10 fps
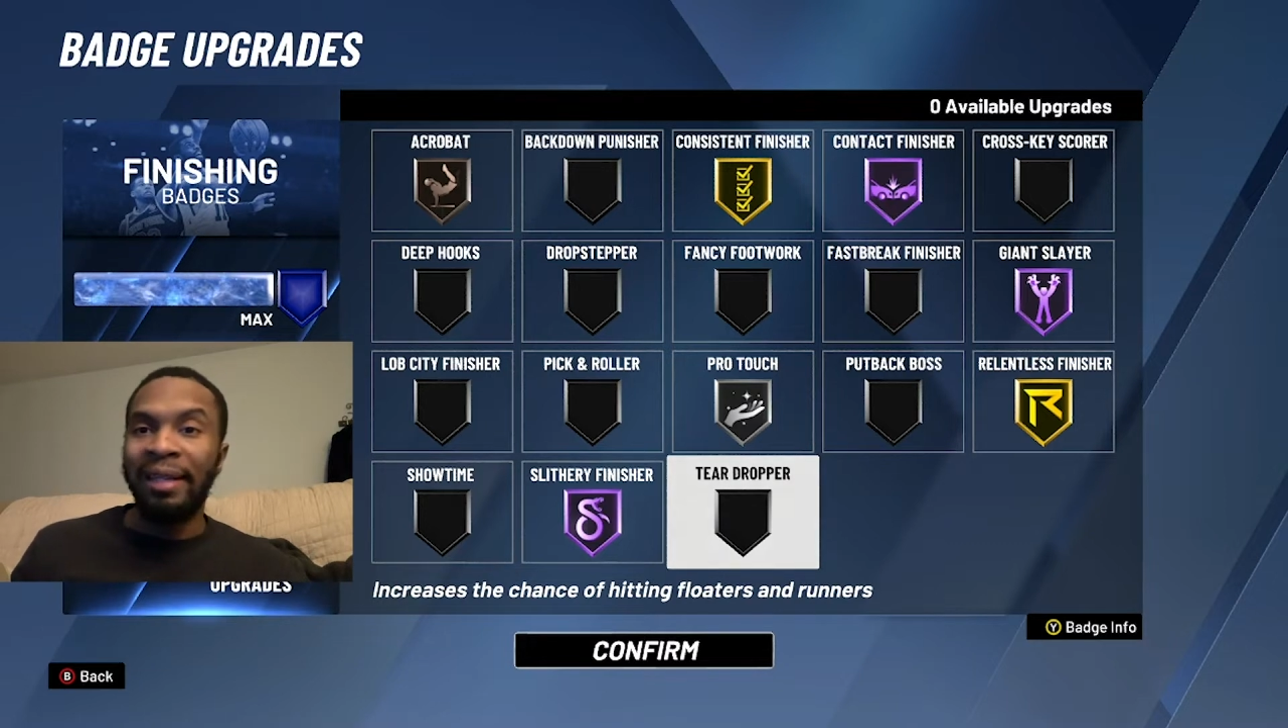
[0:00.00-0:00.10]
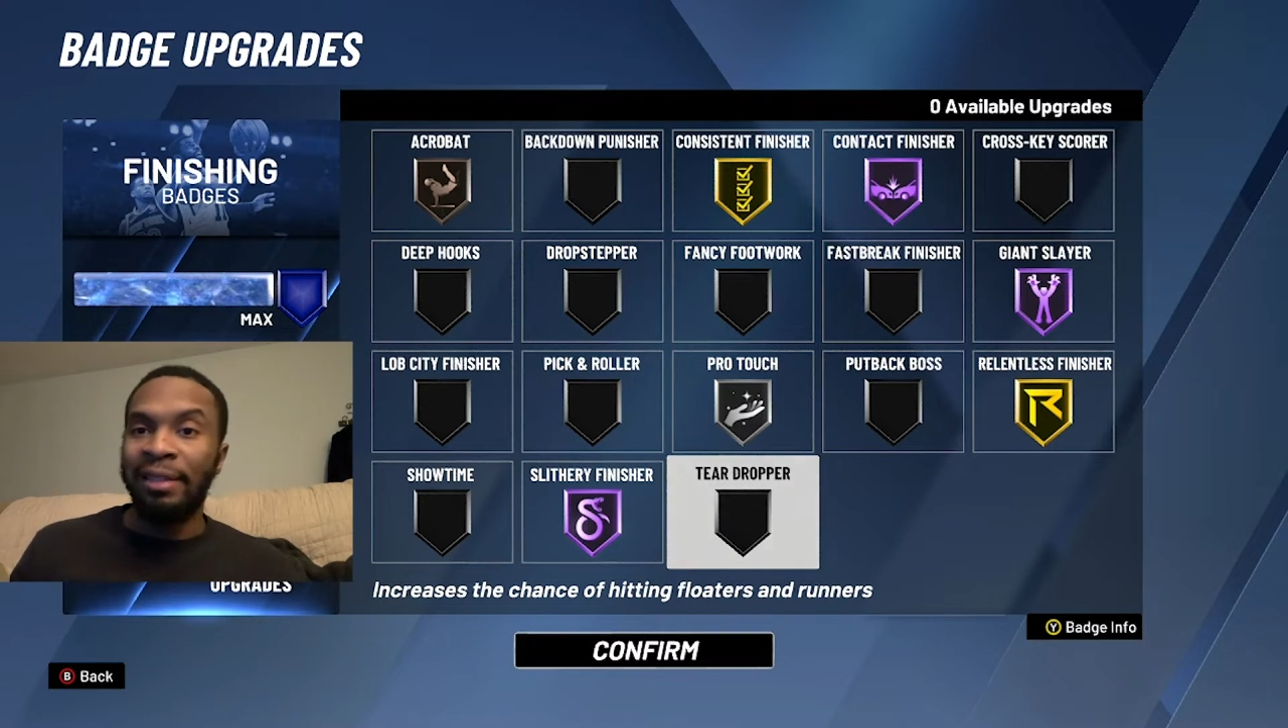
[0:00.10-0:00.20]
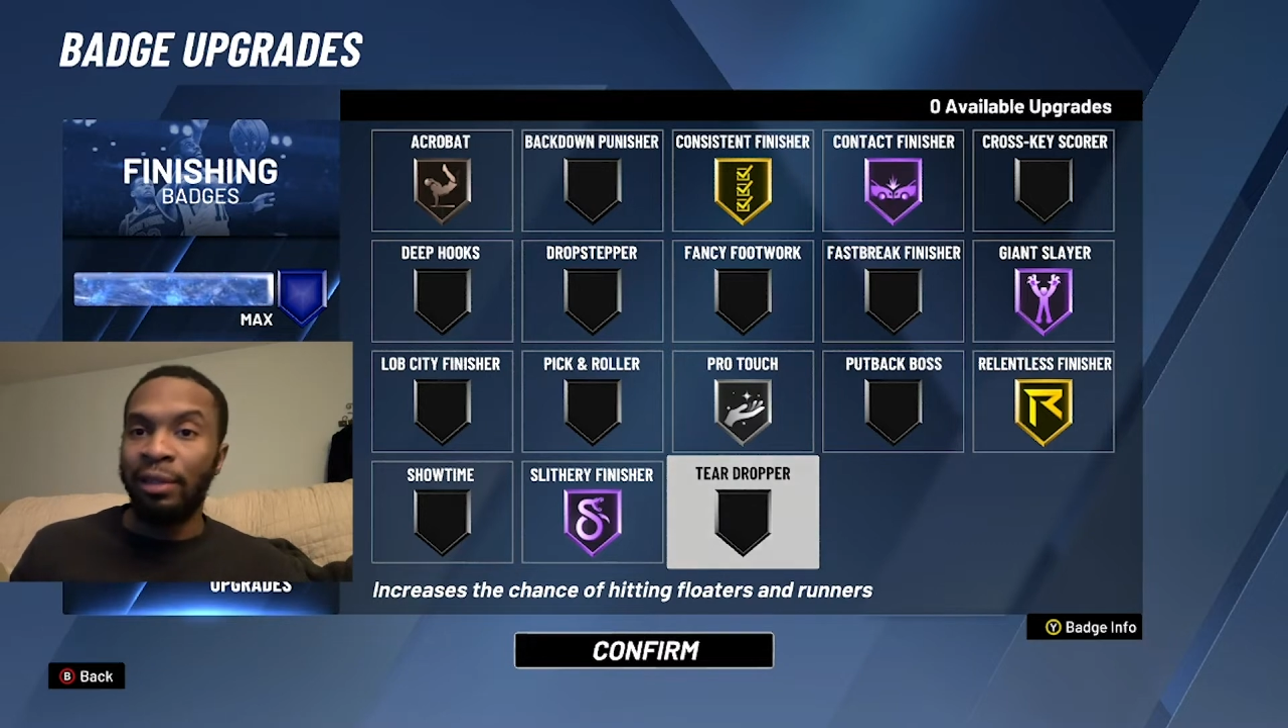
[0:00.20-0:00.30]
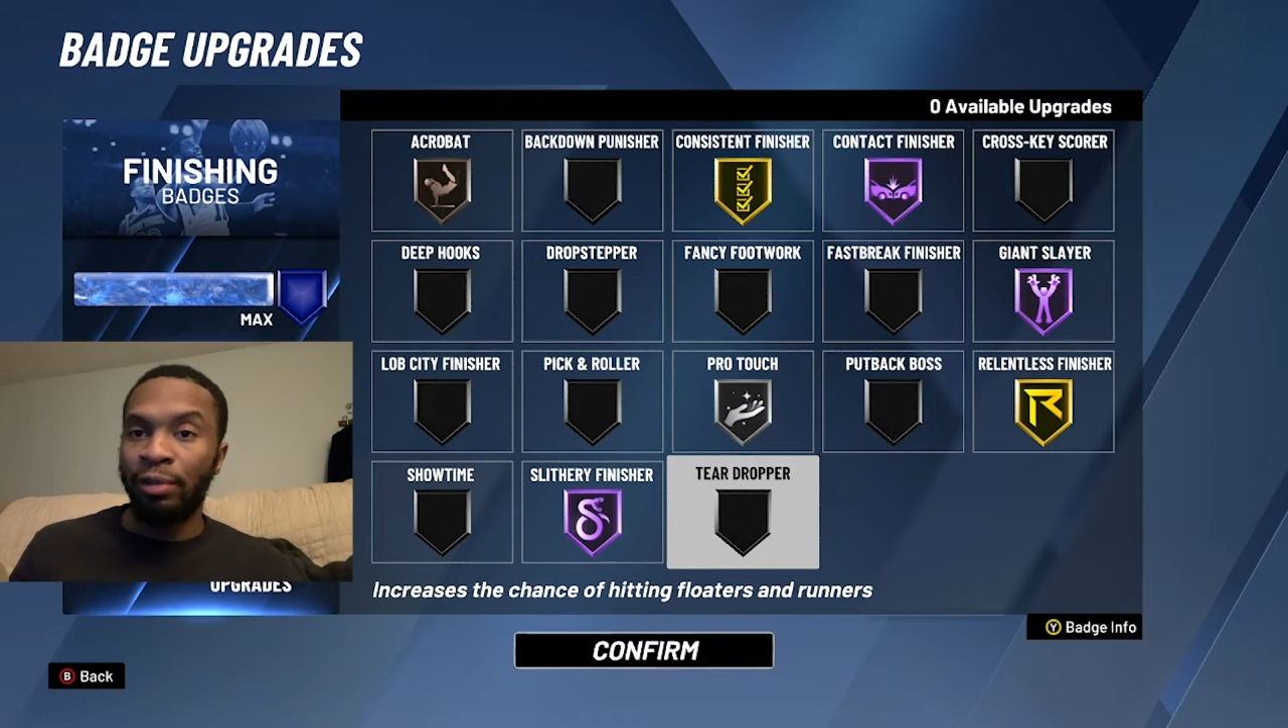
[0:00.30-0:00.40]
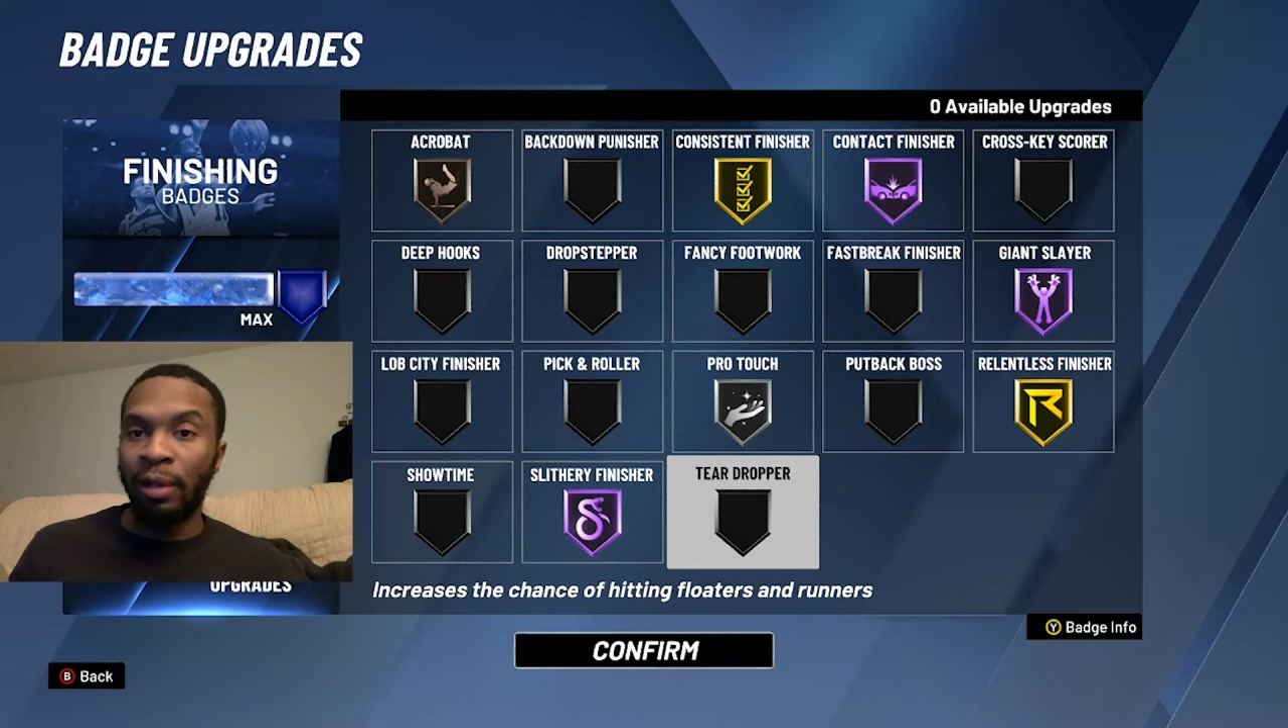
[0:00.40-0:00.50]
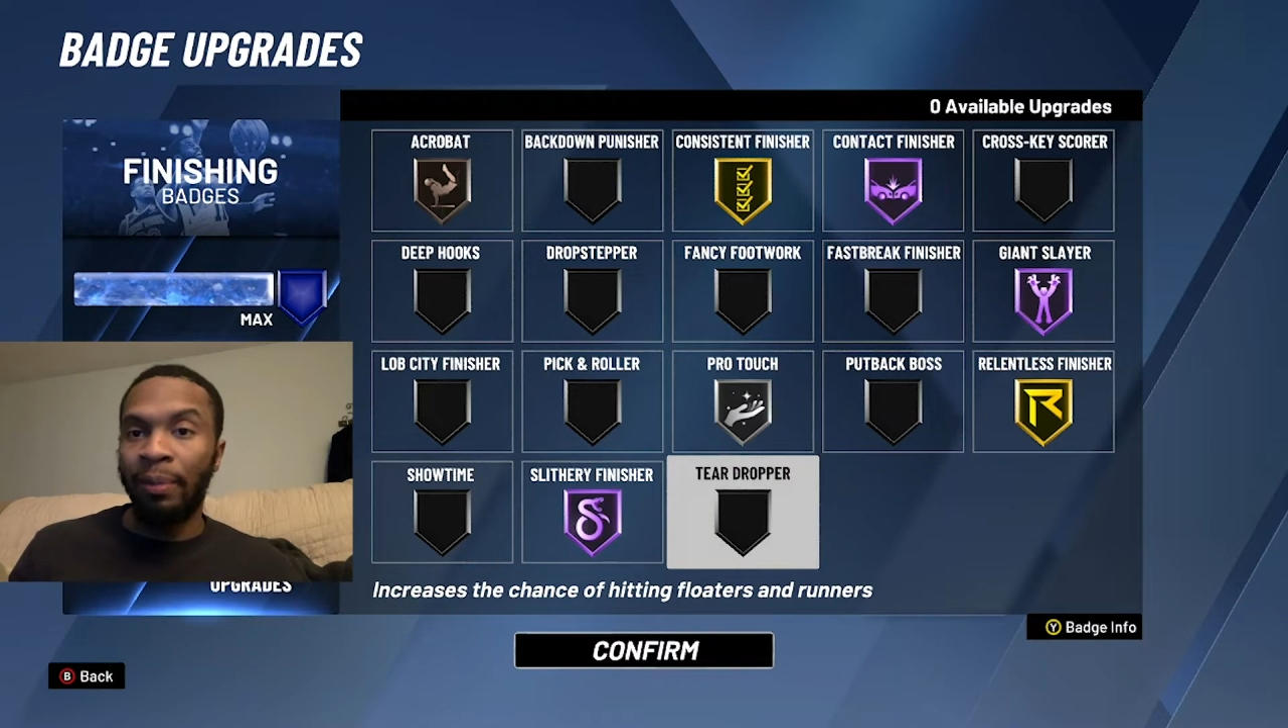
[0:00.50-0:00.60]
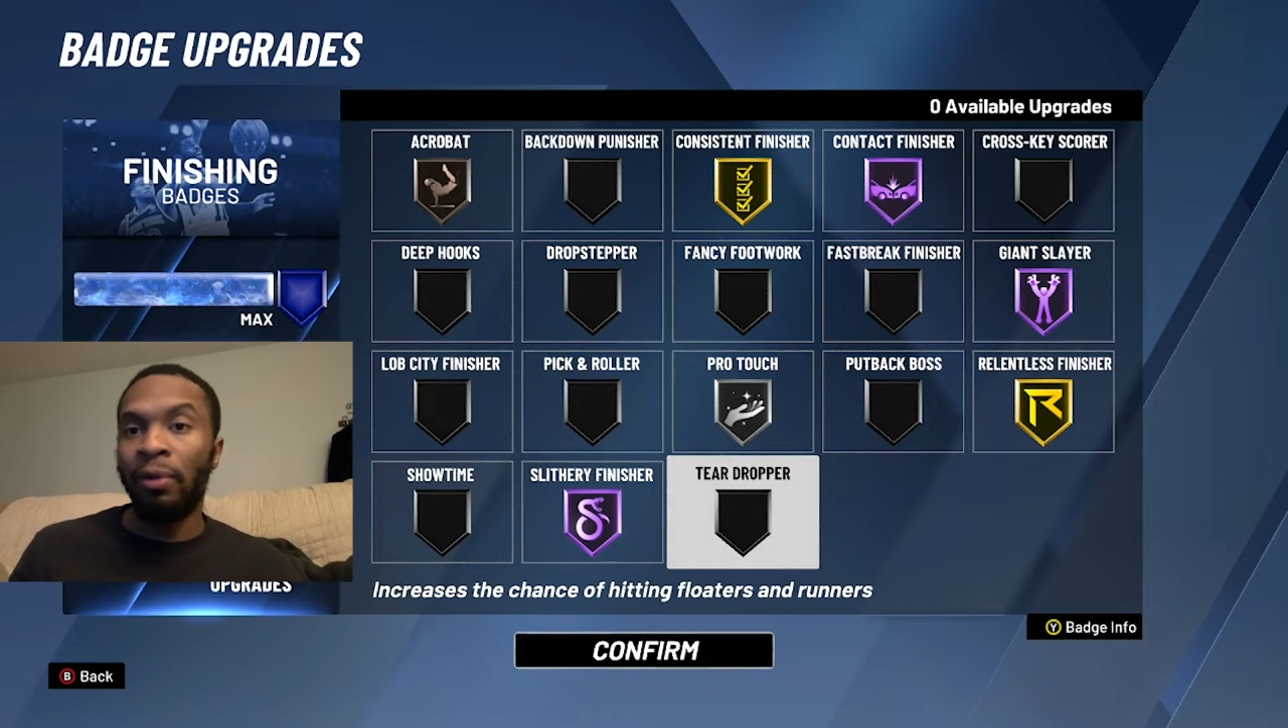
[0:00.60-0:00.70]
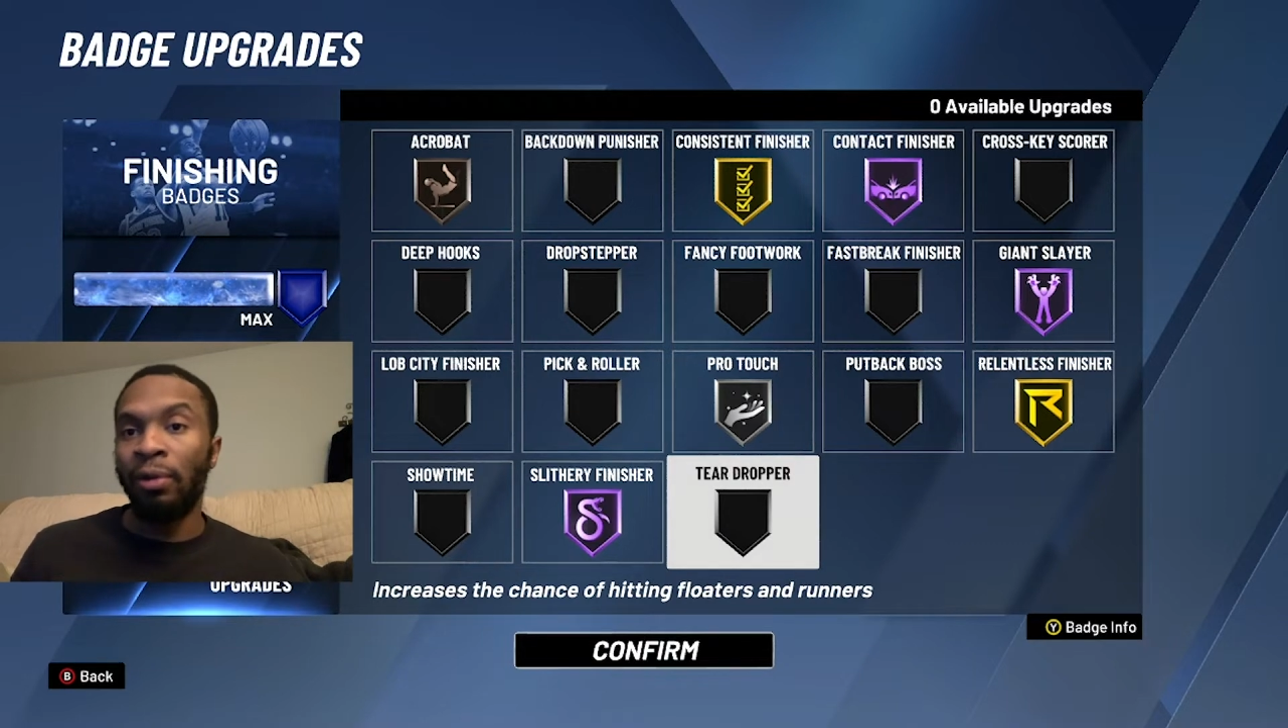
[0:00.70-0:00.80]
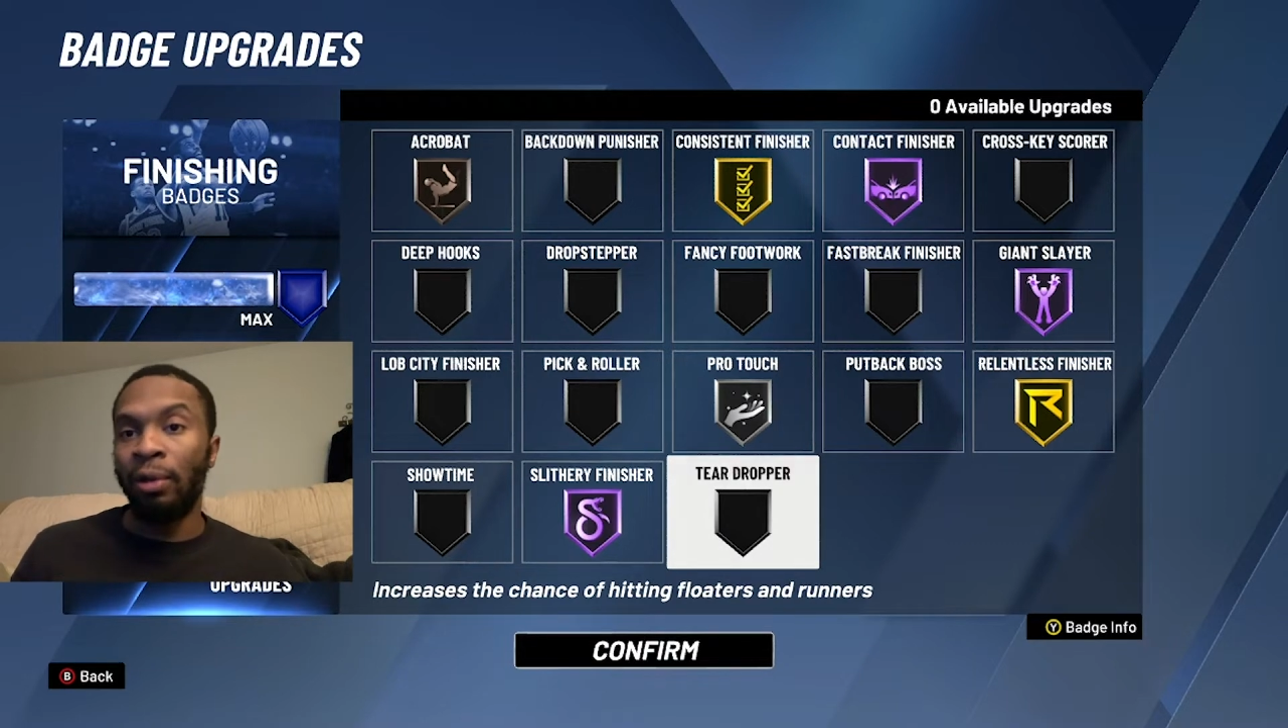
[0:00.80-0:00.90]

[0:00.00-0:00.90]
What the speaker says: teardropper on